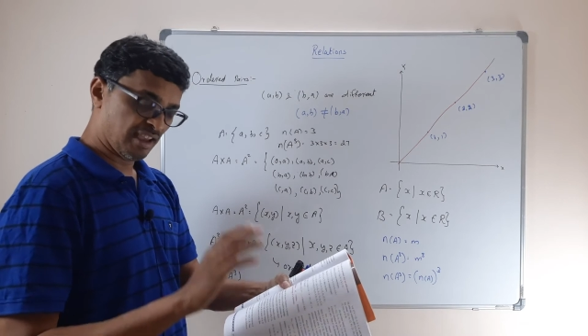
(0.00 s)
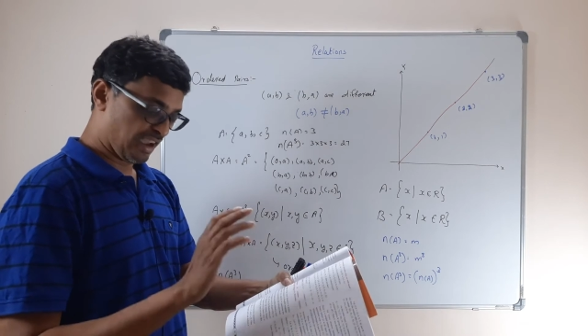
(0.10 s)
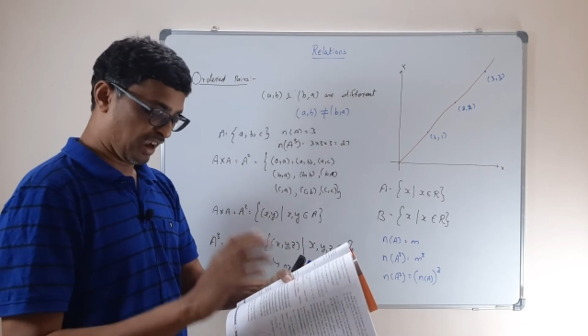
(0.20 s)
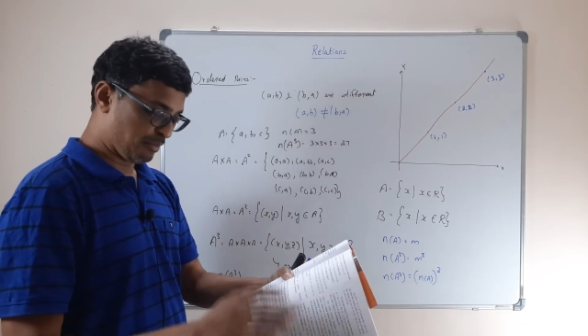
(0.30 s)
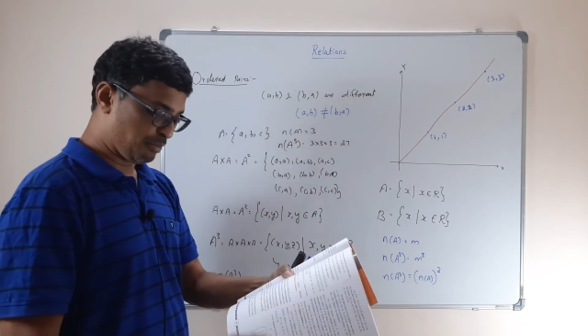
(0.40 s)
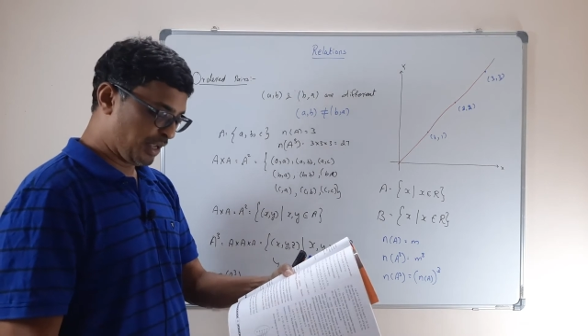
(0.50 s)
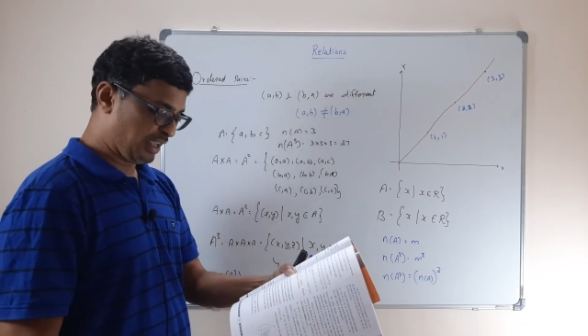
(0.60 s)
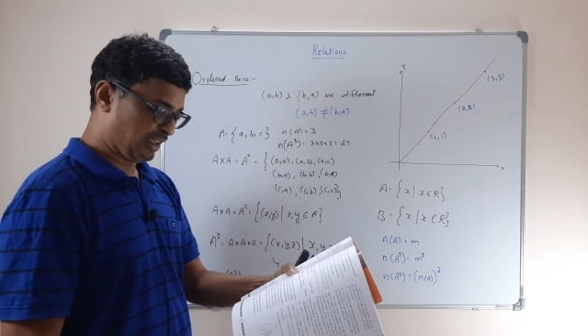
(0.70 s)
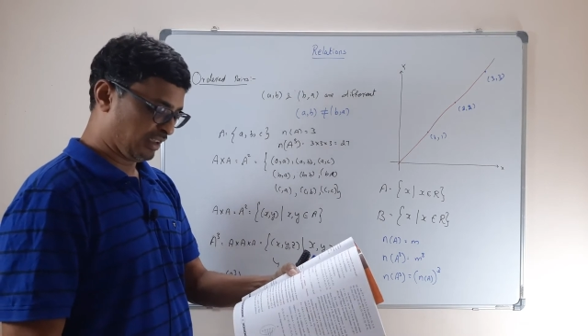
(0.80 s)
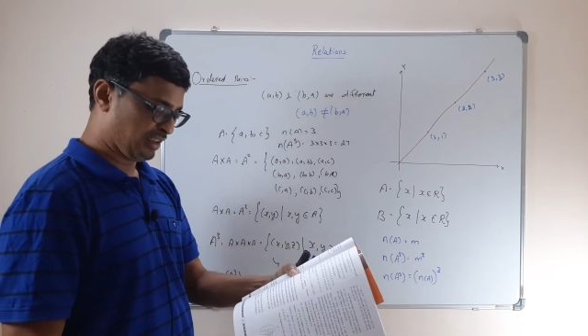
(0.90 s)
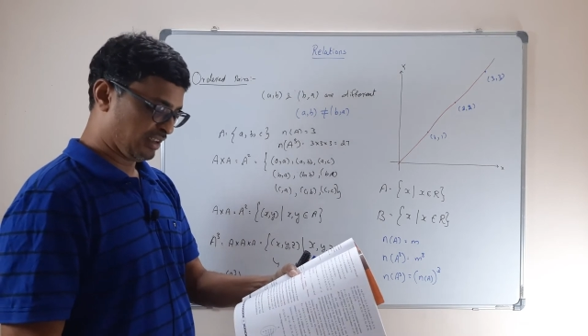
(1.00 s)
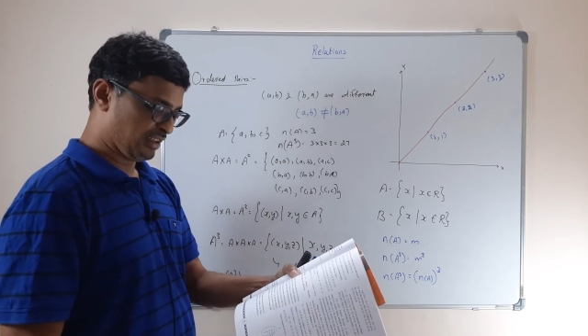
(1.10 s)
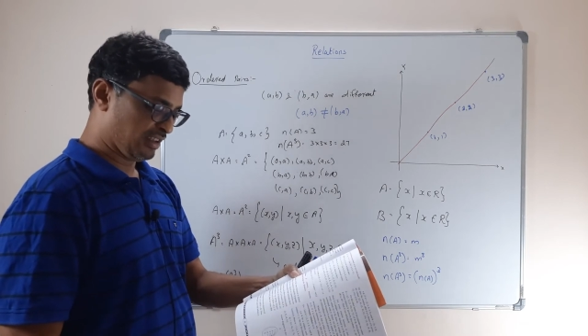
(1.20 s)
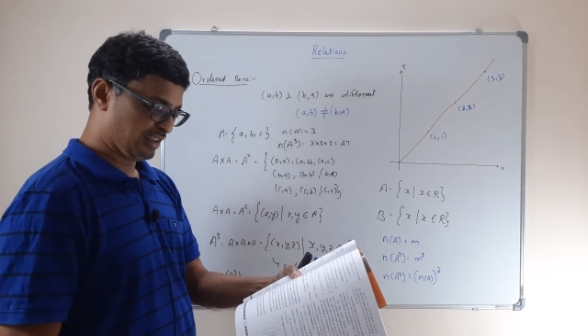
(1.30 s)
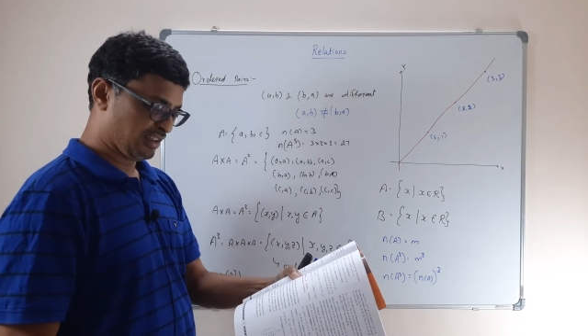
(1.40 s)
and B.
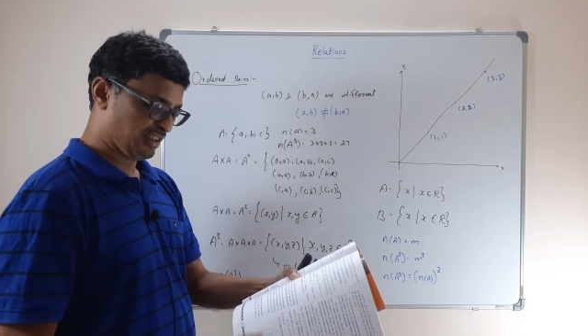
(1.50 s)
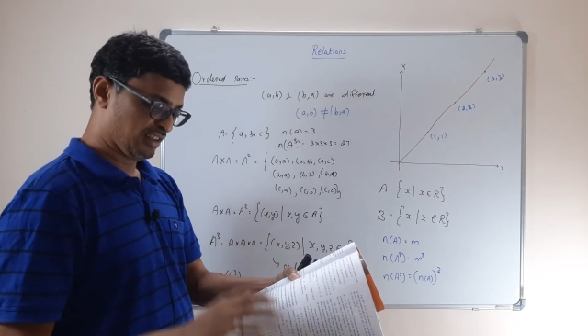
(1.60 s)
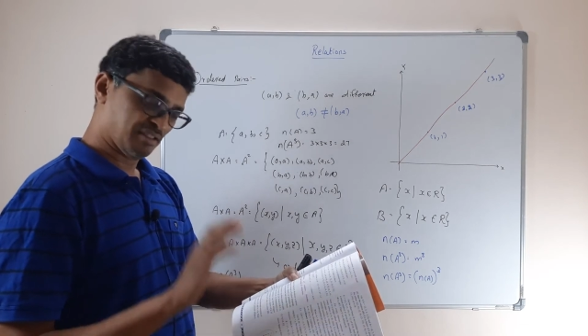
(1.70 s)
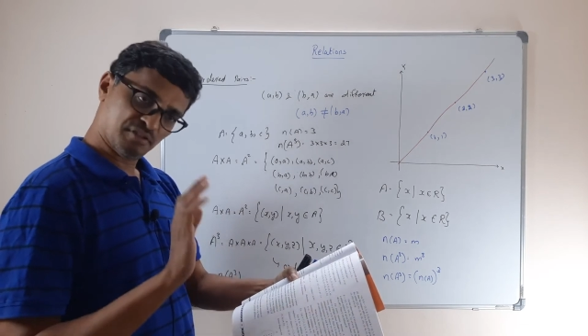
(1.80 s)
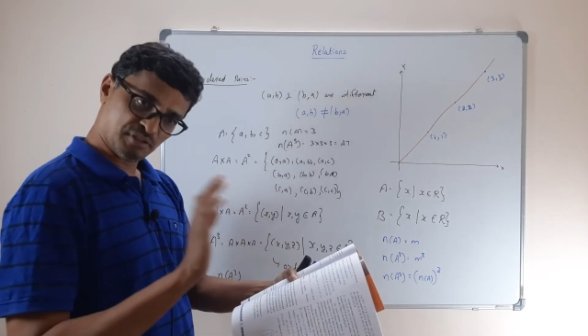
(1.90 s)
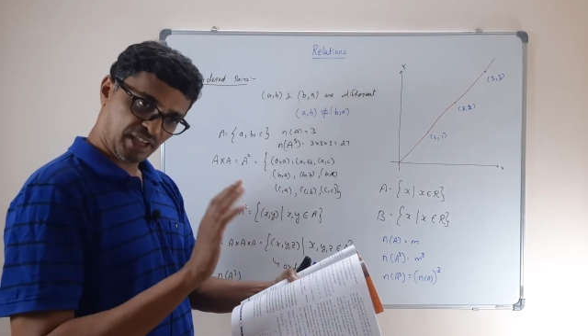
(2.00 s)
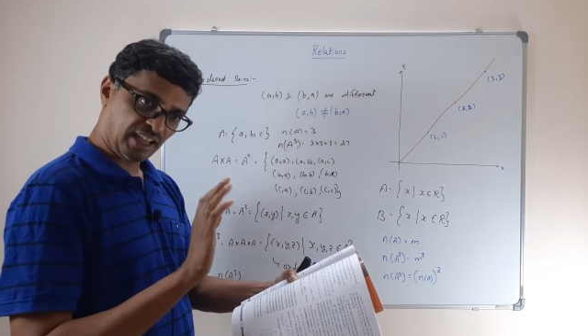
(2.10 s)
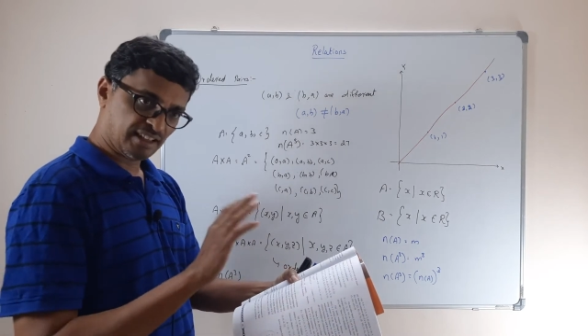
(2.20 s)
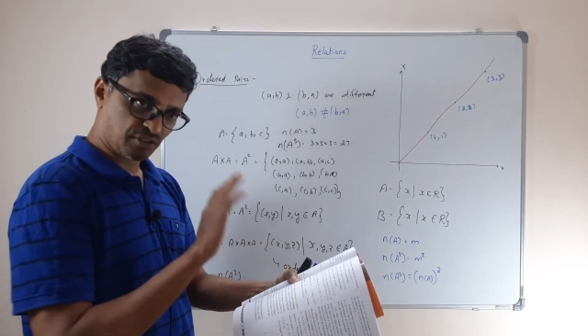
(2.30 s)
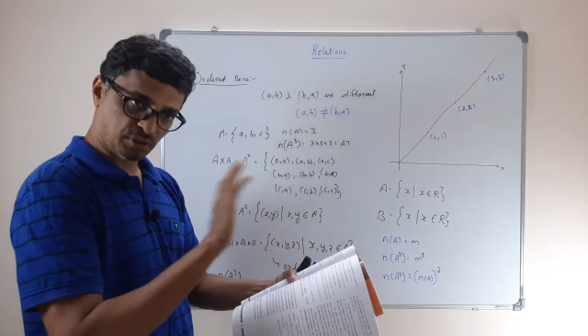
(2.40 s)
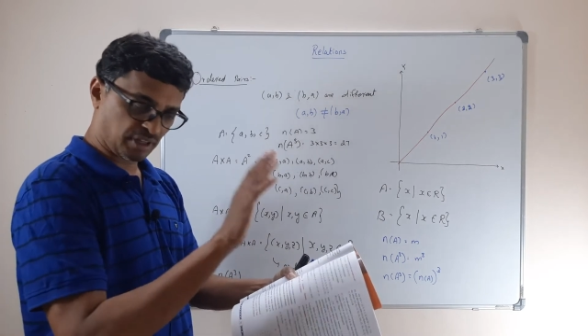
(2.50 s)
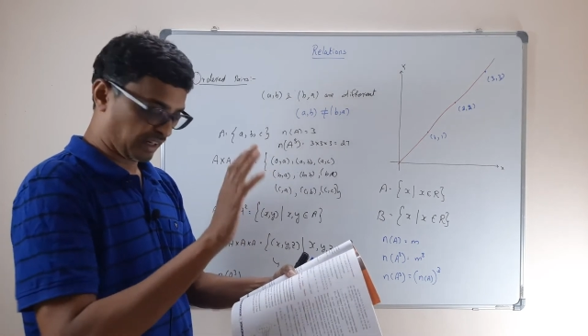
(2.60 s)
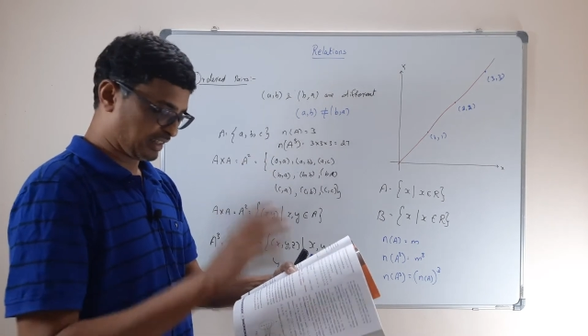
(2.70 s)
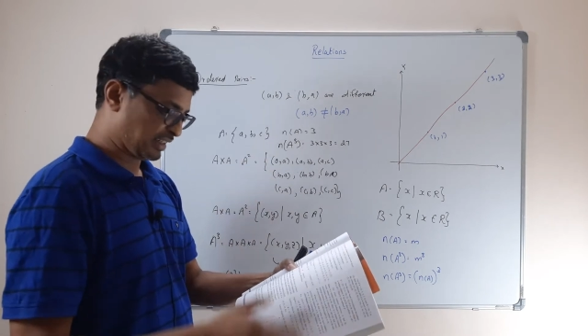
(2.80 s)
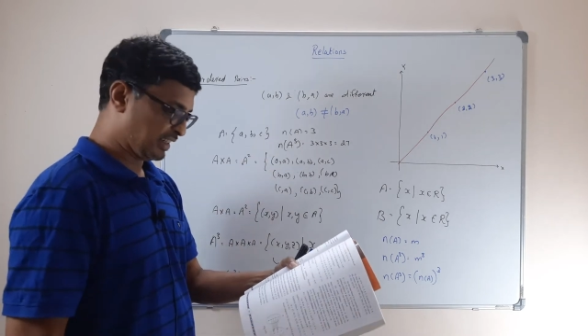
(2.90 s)
Okay, that's what
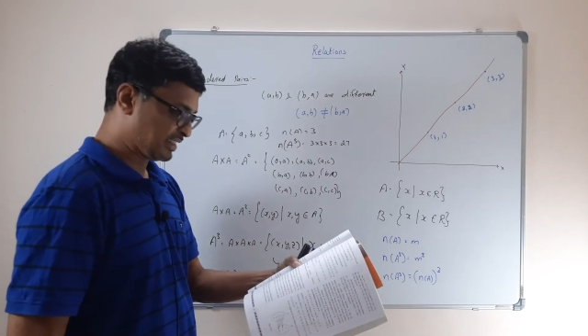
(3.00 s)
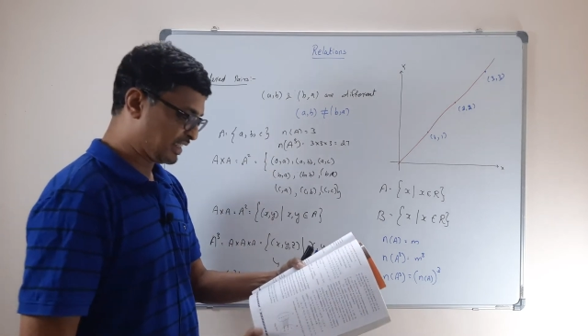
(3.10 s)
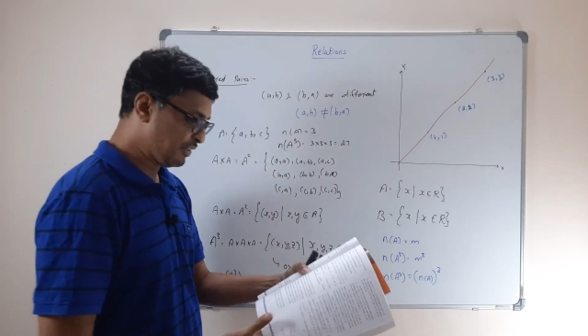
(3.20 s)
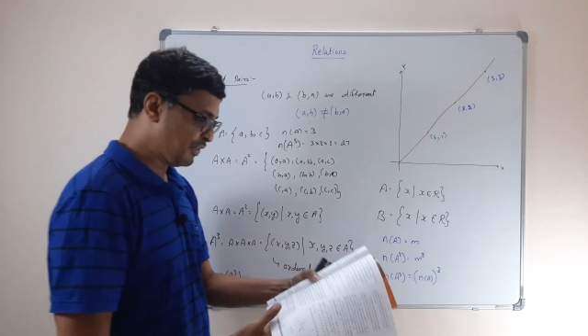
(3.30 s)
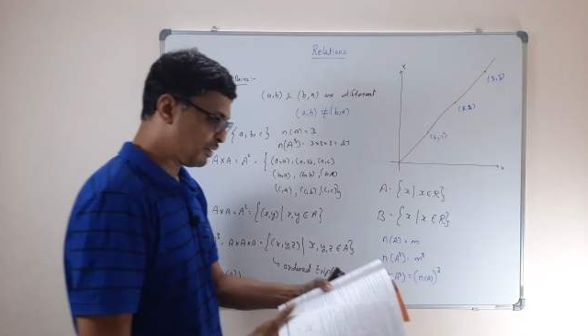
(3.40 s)
relation is given